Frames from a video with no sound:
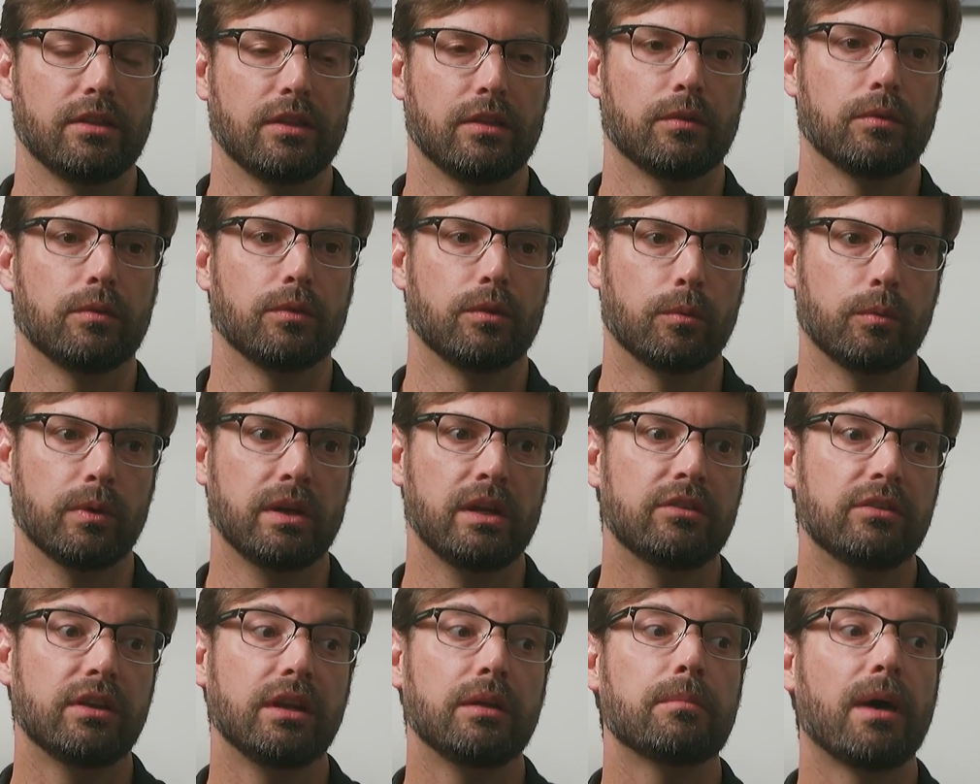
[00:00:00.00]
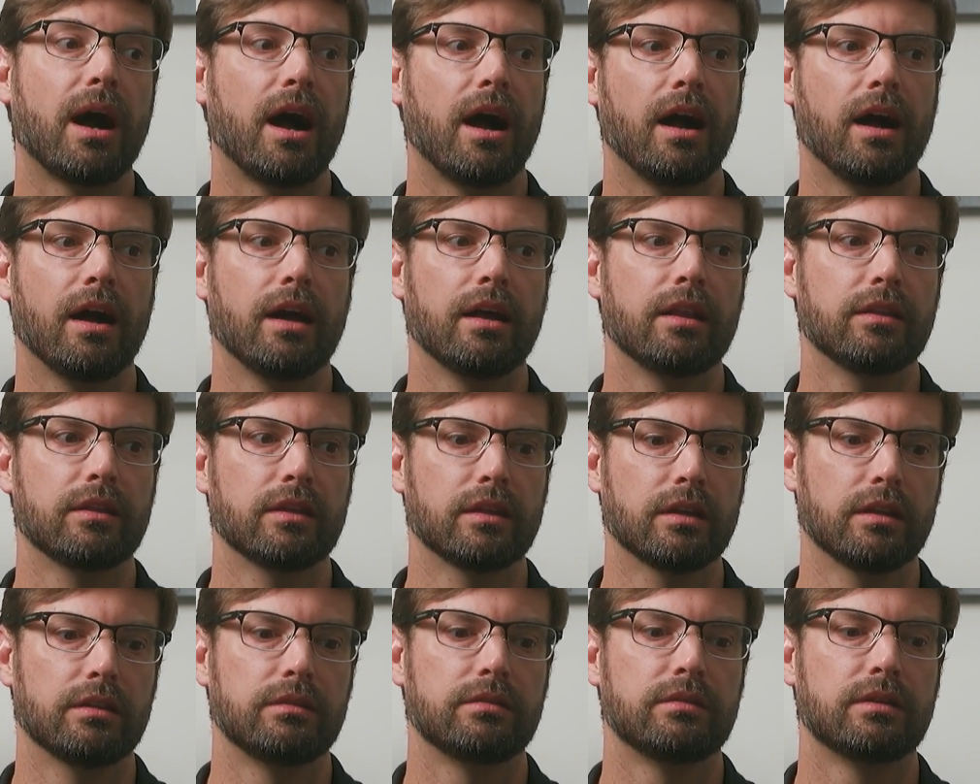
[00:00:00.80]
And the reasoning behind
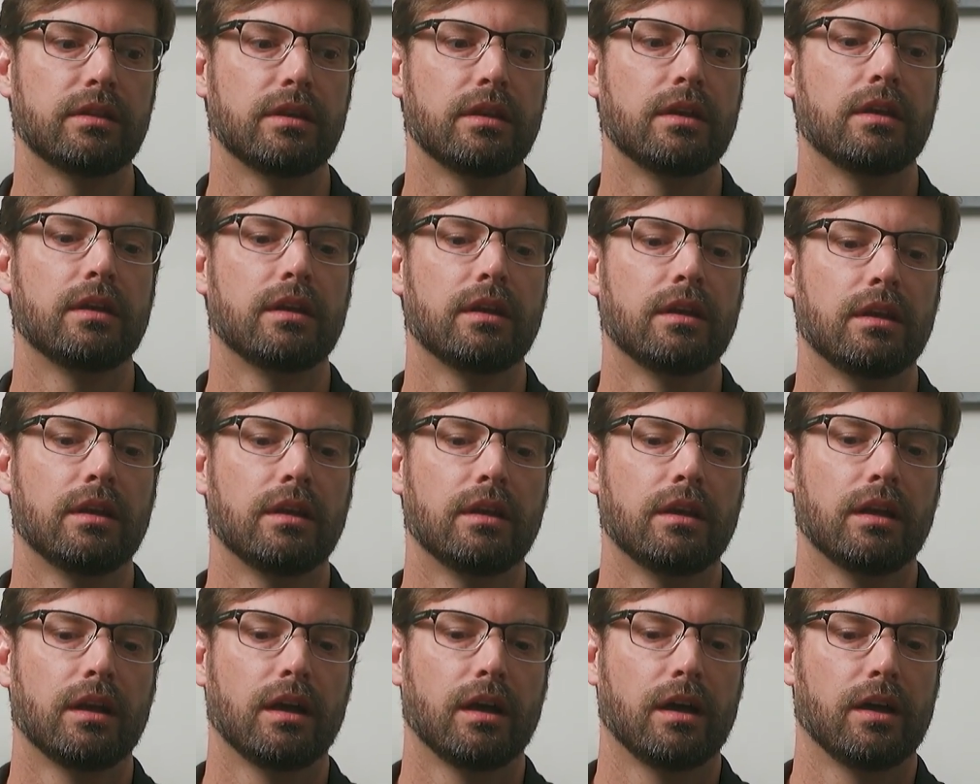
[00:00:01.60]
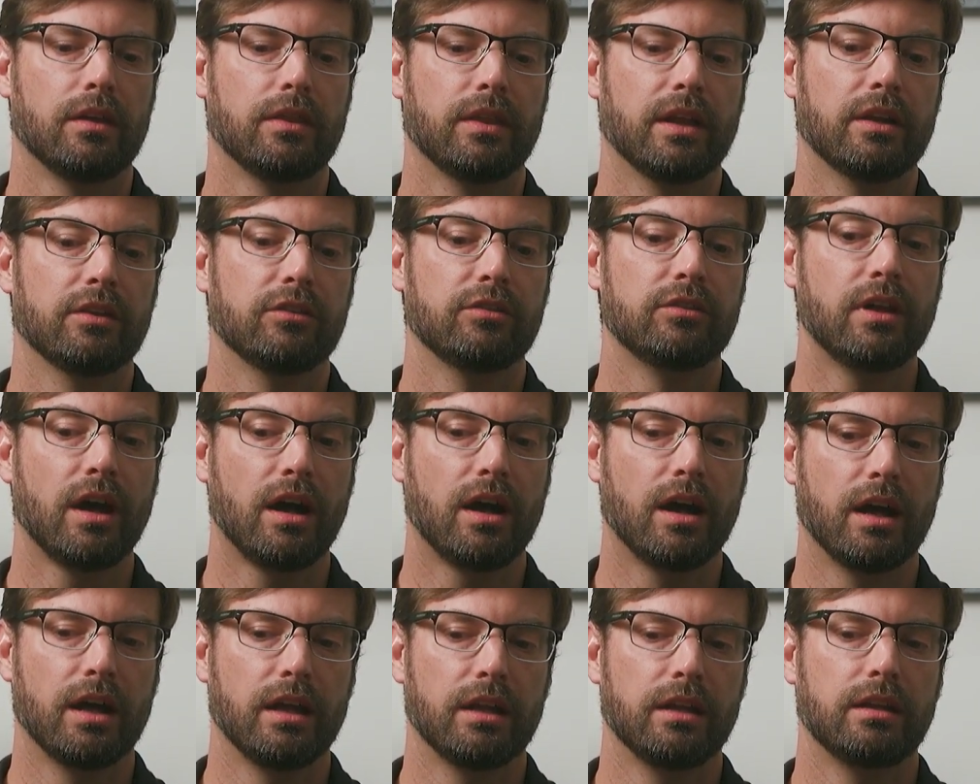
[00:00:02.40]
this, that it's
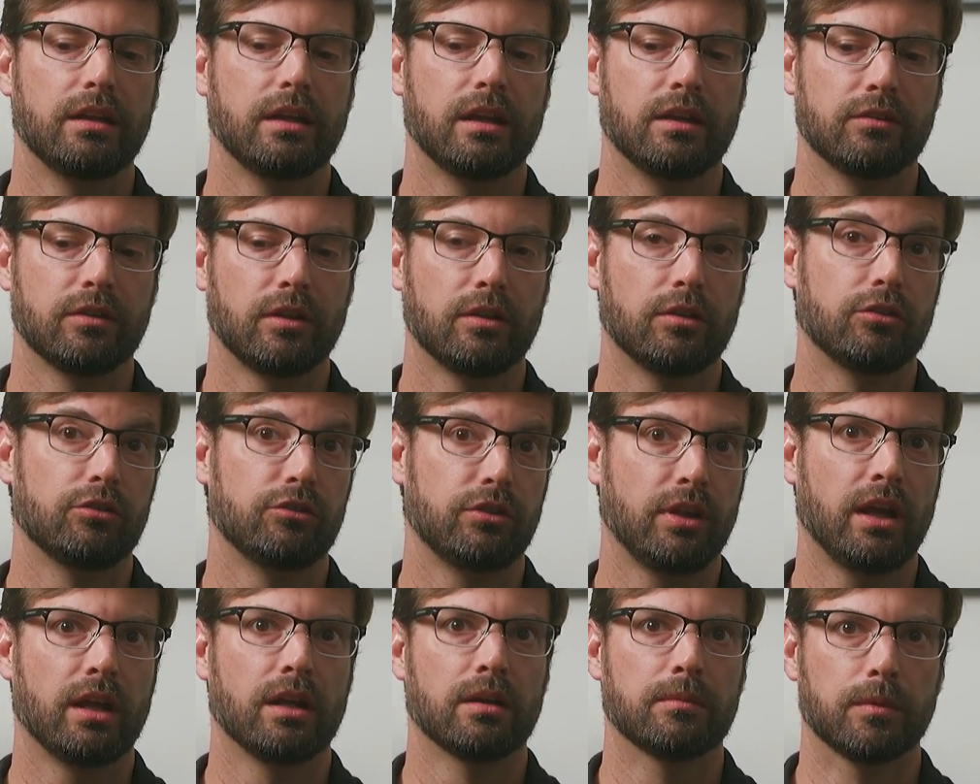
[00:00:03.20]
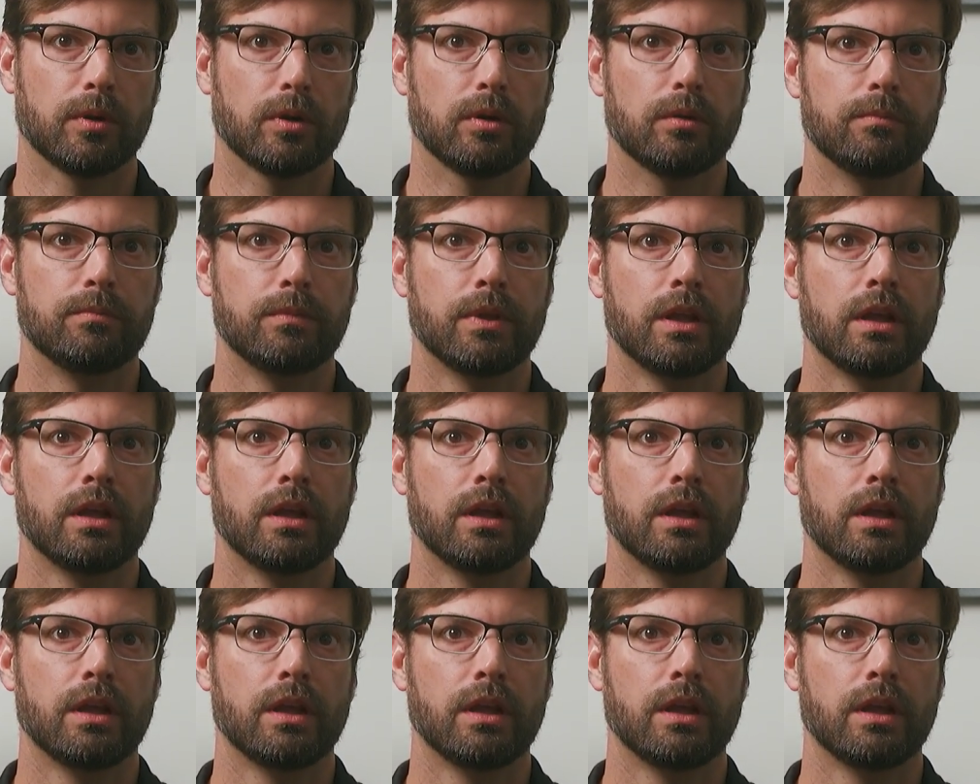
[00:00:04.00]
done, is understandable.